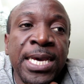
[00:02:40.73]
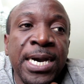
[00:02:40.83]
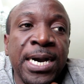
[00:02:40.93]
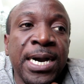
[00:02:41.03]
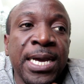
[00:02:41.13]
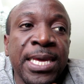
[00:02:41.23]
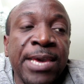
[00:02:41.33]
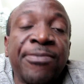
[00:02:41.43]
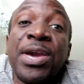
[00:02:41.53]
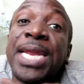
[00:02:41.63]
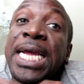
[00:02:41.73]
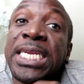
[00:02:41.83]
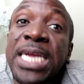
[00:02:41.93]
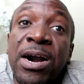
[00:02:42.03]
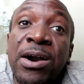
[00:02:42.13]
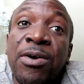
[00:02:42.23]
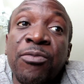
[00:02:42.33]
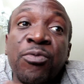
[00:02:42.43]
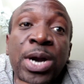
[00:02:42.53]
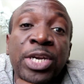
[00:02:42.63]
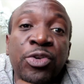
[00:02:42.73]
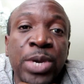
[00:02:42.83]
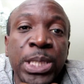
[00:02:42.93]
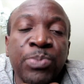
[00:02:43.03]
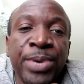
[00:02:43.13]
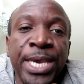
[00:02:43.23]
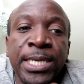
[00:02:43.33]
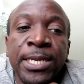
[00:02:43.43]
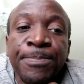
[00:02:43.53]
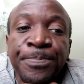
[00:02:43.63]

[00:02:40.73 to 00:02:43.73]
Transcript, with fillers: uh, give you an idea of what to expect.